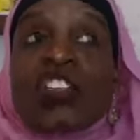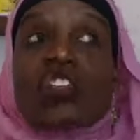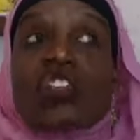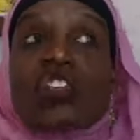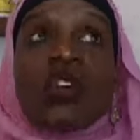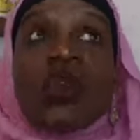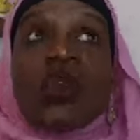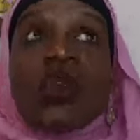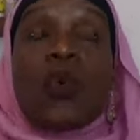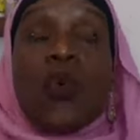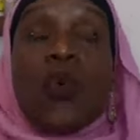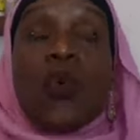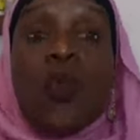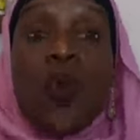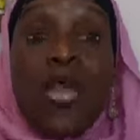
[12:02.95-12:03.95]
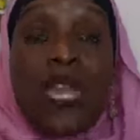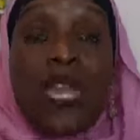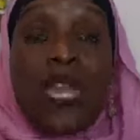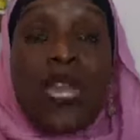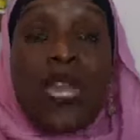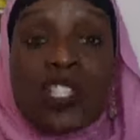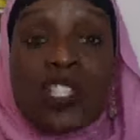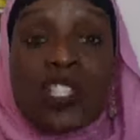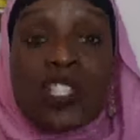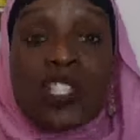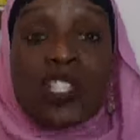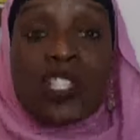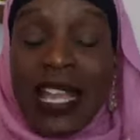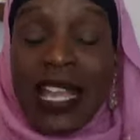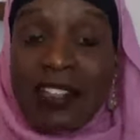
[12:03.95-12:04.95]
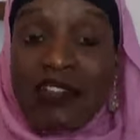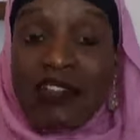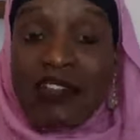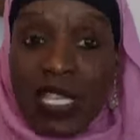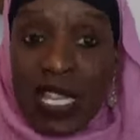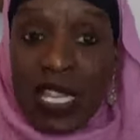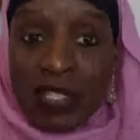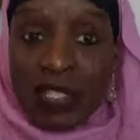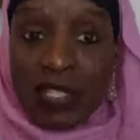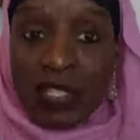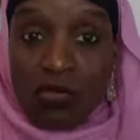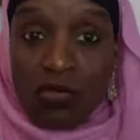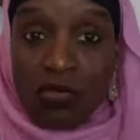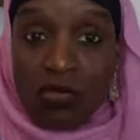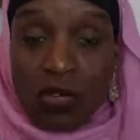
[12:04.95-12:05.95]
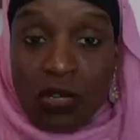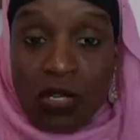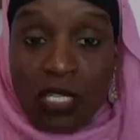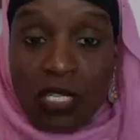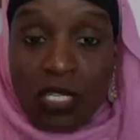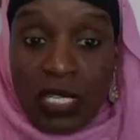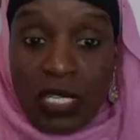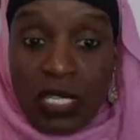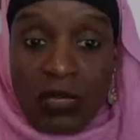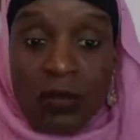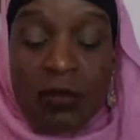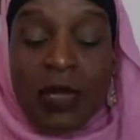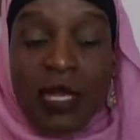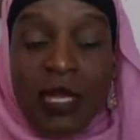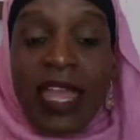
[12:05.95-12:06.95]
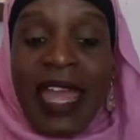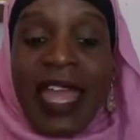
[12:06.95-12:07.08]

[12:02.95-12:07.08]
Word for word: So when sugar enters into your system,